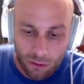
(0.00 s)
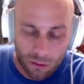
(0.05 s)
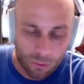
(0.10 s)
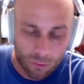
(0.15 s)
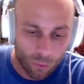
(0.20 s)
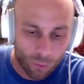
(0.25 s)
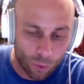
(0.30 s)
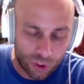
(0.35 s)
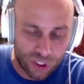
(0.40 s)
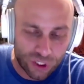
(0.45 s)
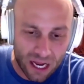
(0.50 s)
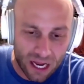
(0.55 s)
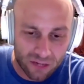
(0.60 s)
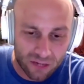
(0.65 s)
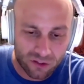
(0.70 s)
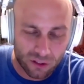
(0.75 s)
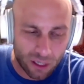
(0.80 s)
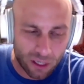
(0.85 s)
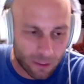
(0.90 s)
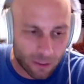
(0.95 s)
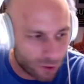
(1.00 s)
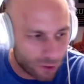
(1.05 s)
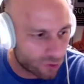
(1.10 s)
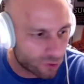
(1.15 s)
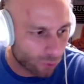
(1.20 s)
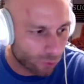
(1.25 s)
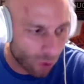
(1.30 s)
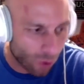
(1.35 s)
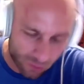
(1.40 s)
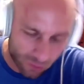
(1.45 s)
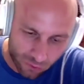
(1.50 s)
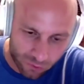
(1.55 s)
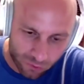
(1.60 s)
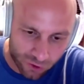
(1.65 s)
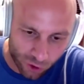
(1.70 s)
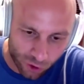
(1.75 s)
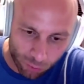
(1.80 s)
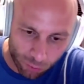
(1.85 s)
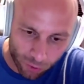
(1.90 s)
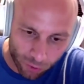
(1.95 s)
Which guys, I used the wrong
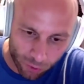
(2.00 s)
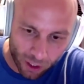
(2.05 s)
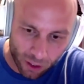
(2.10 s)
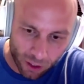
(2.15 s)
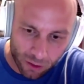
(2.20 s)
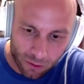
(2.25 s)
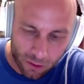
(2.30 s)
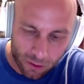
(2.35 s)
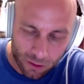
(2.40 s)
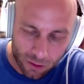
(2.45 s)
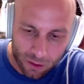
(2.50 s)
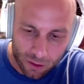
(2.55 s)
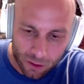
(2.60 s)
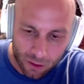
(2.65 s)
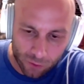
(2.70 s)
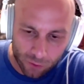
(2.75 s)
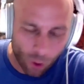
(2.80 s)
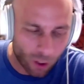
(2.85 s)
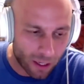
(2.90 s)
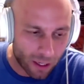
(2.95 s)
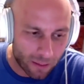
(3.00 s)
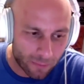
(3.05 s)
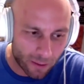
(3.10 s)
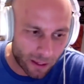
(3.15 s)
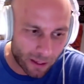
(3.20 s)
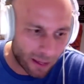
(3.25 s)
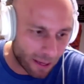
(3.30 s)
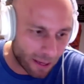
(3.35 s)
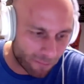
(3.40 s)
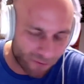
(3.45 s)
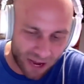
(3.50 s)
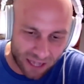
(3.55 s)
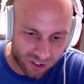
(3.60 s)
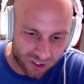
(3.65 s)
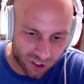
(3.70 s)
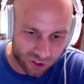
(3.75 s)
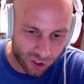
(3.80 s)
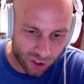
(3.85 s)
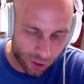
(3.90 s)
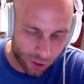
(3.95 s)
syllable there, the wrong
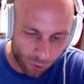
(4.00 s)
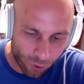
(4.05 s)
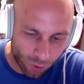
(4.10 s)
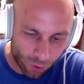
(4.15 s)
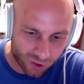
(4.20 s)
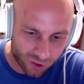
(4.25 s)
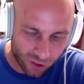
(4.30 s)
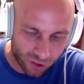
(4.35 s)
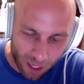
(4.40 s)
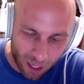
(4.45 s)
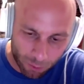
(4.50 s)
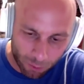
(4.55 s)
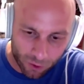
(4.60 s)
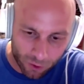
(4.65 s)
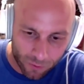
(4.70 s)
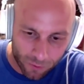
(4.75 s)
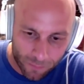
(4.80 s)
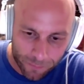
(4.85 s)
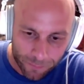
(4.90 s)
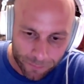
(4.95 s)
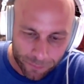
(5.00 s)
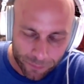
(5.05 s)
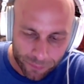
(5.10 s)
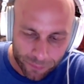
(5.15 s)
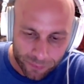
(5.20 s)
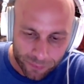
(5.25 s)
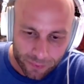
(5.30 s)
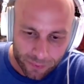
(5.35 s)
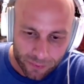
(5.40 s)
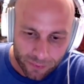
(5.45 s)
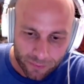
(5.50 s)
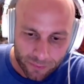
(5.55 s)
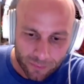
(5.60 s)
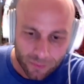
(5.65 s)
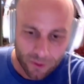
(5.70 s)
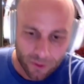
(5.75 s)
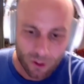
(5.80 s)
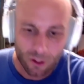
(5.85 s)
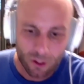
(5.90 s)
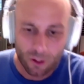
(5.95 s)
emphasis on the wrong syllable.
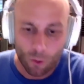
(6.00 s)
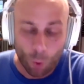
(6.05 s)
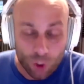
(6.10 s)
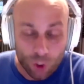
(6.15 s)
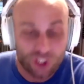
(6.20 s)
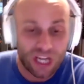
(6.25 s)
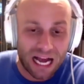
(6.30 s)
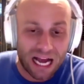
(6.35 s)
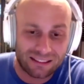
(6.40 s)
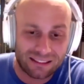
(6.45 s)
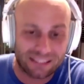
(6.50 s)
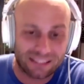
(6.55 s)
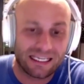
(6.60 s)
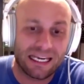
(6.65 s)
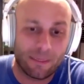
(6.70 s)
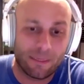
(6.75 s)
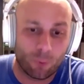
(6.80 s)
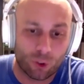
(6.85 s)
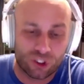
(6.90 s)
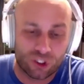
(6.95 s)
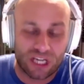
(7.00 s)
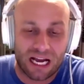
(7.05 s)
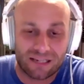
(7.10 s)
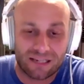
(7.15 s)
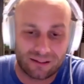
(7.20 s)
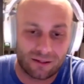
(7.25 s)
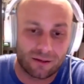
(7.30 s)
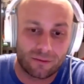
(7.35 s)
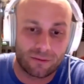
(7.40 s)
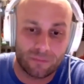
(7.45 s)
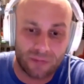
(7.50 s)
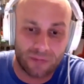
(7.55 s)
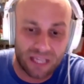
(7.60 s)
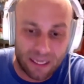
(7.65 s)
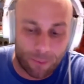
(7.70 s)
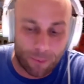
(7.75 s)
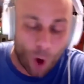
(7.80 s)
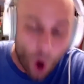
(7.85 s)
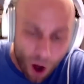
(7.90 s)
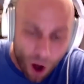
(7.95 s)
Which guys to keep, which guys to keep
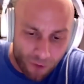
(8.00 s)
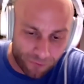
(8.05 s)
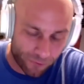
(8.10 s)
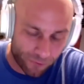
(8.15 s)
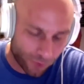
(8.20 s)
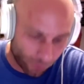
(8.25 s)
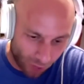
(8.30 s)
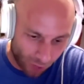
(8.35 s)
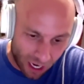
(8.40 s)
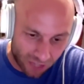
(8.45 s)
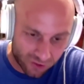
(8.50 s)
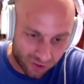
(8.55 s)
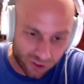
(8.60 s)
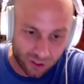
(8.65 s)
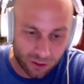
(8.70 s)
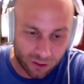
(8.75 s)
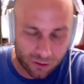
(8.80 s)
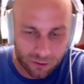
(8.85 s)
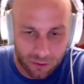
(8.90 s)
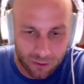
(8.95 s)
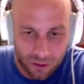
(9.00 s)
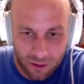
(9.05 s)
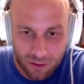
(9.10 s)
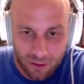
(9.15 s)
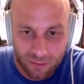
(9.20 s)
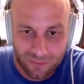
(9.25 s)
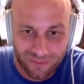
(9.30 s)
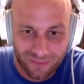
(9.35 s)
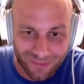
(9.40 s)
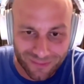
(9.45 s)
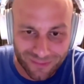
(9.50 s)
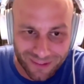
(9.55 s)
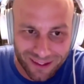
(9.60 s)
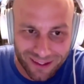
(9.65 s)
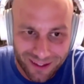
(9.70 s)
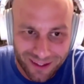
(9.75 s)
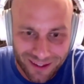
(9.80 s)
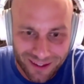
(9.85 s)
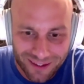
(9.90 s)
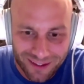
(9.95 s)
off the roster. Hmm.
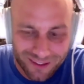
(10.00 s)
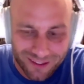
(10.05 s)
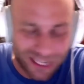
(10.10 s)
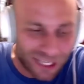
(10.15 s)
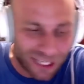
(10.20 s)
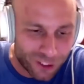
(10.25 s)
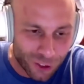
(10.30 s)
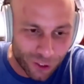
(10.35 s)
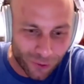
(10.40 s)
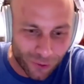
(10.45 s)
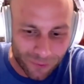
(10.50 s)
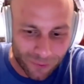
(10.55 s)
Take two.